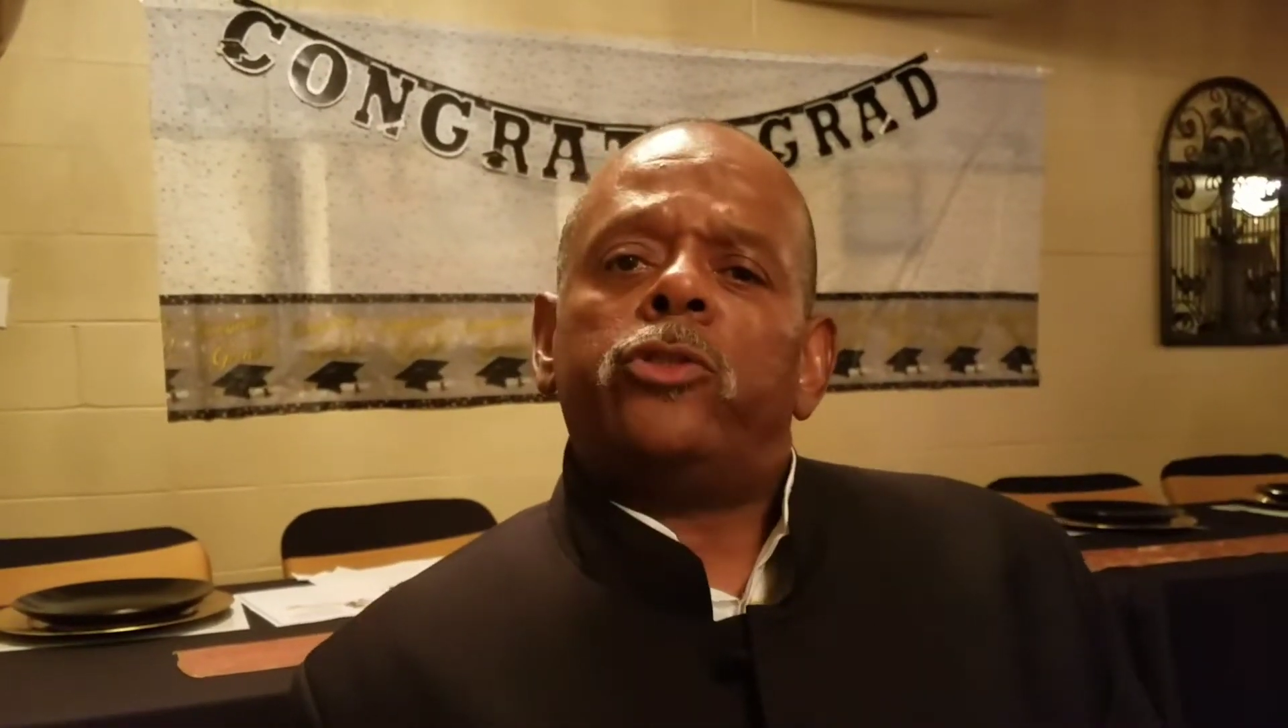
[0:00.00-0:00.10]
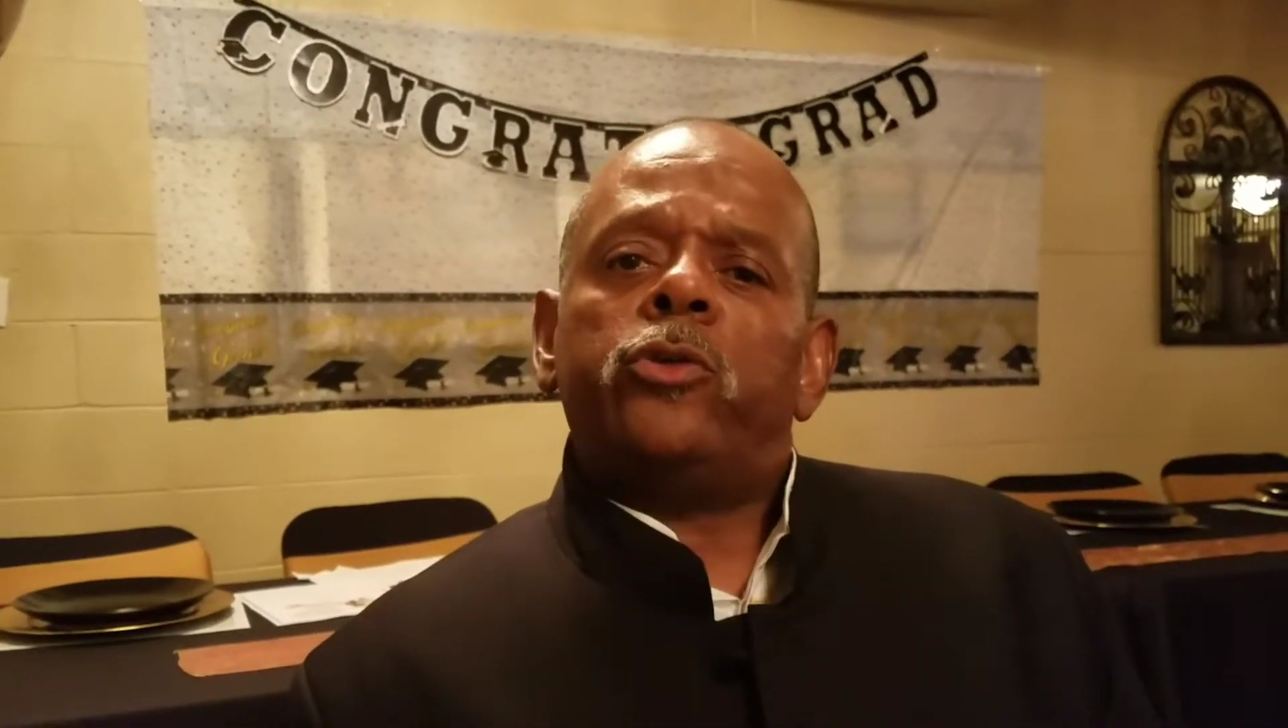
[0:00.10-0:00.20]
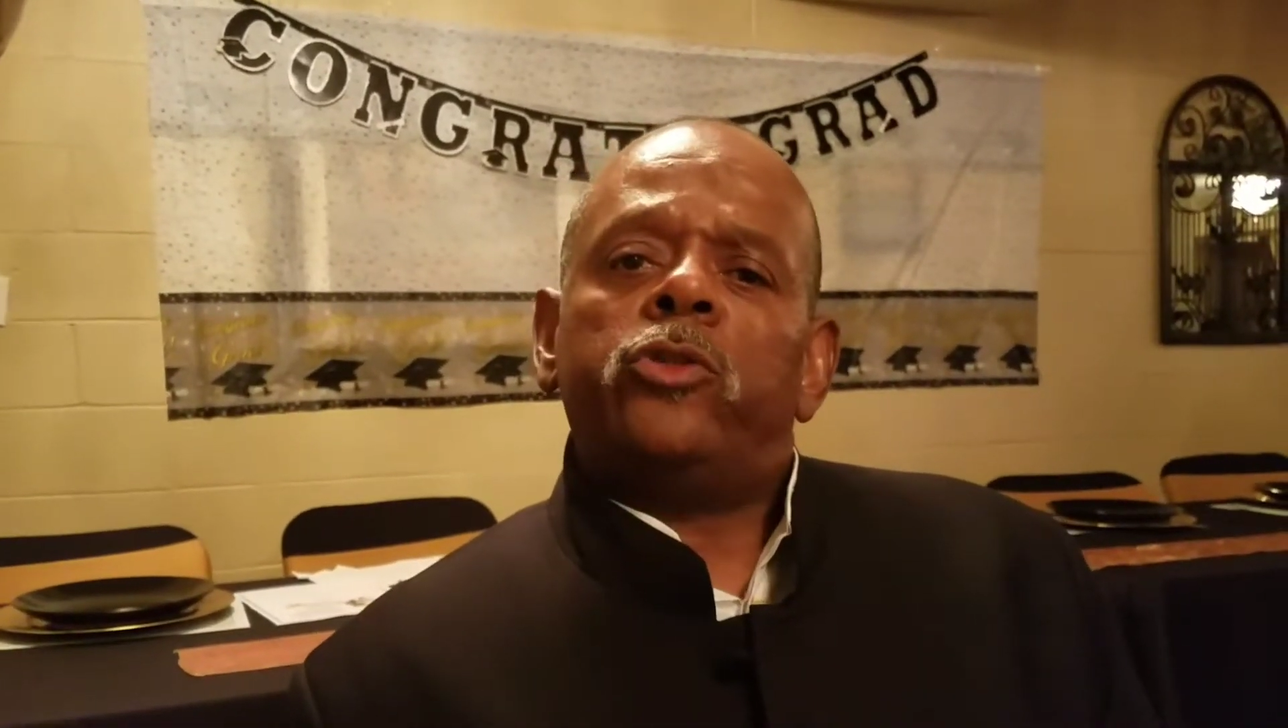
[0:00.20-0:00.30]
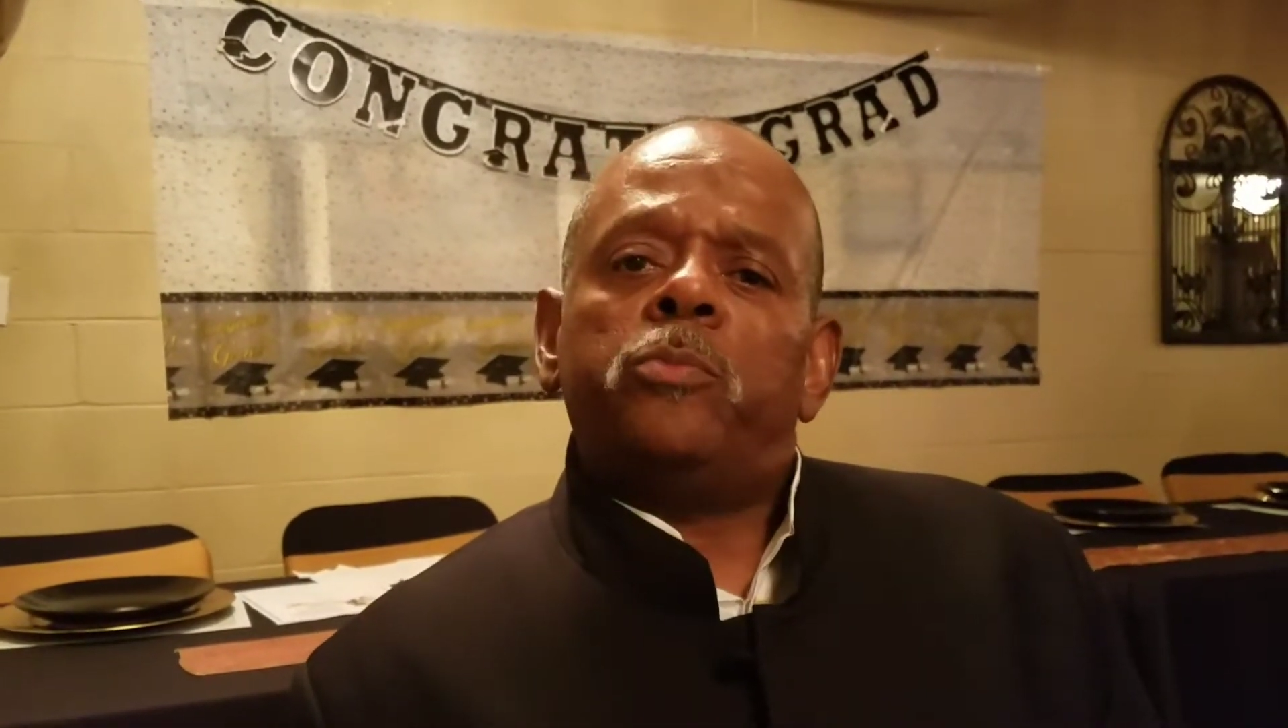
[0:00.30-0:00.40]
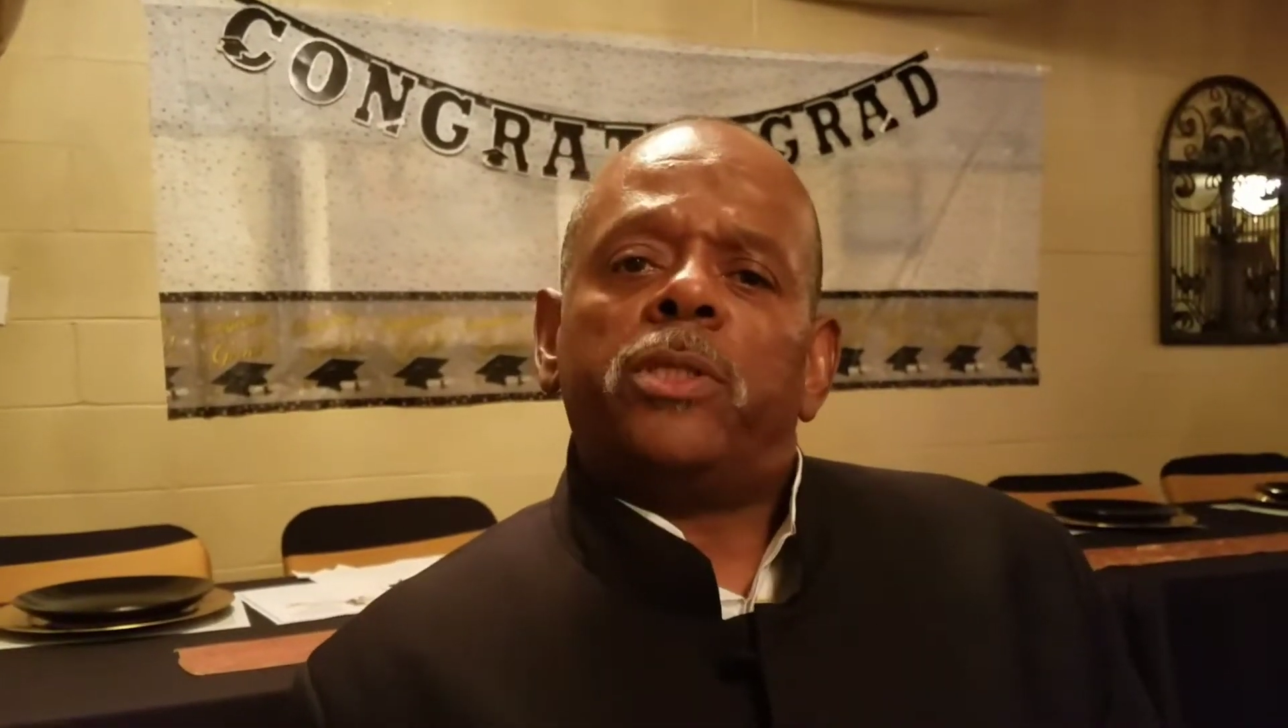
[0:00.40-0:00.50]

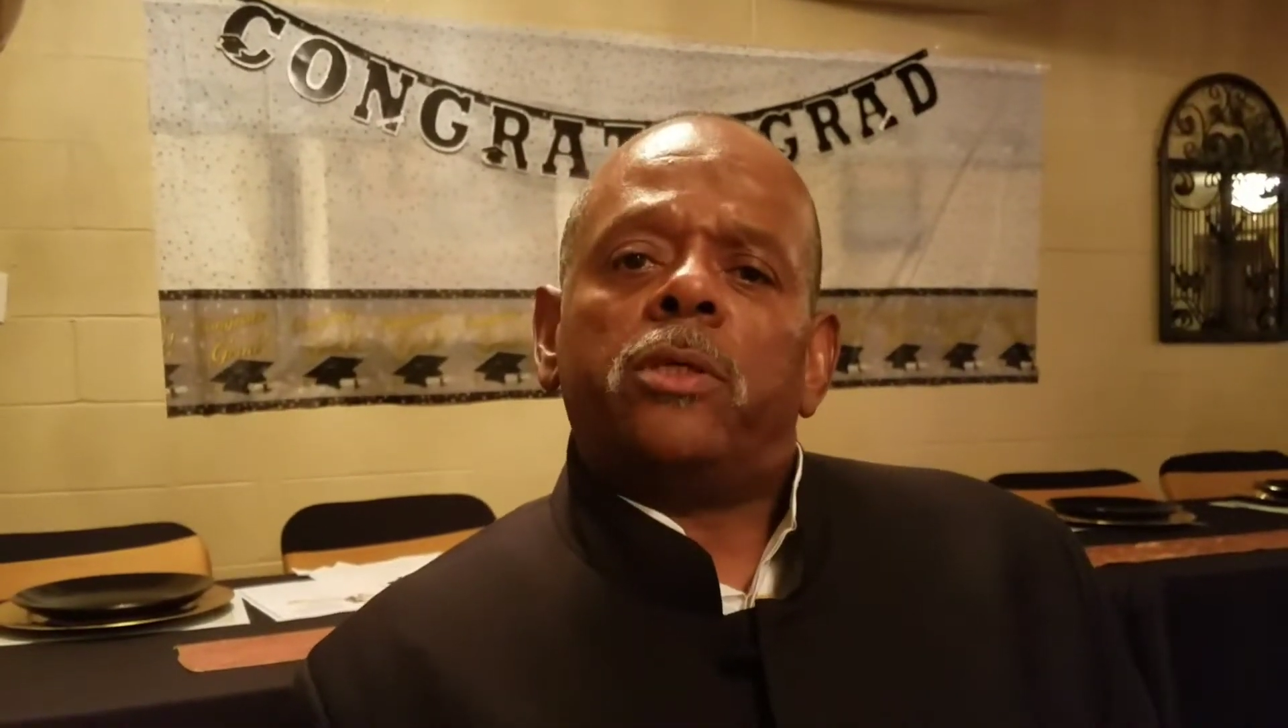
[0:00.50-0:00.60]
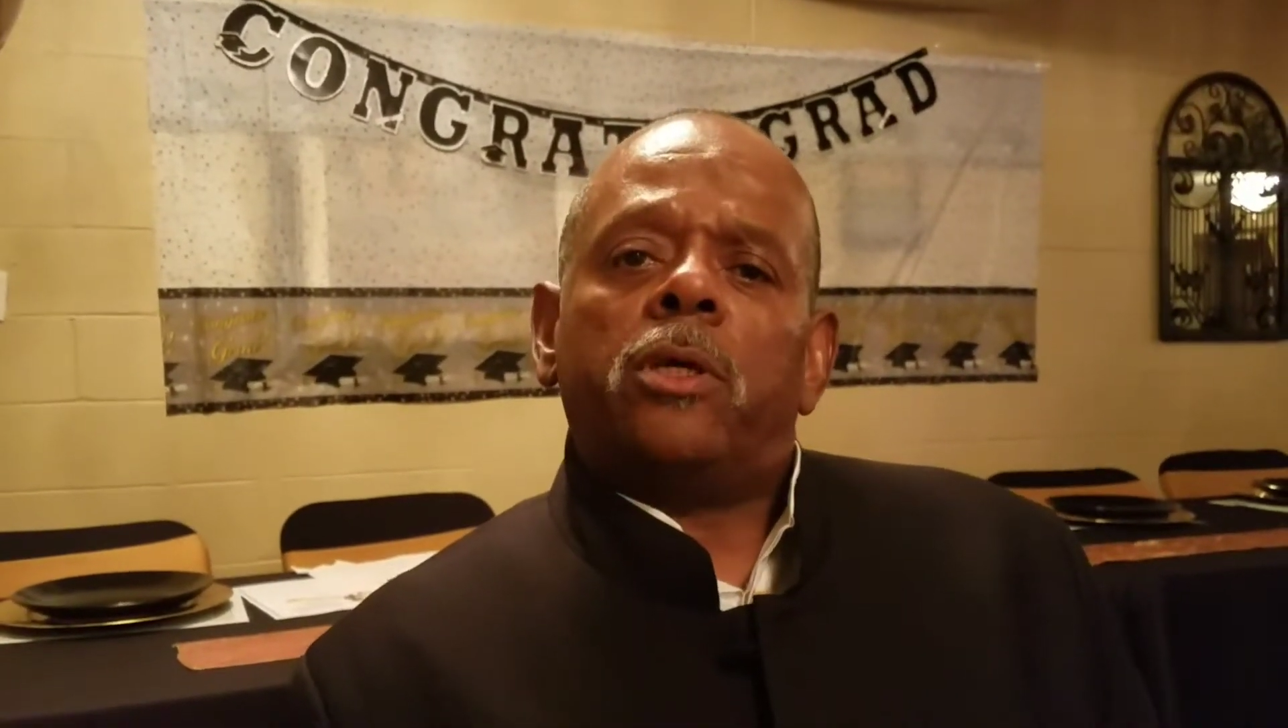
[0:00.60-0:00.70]
students but the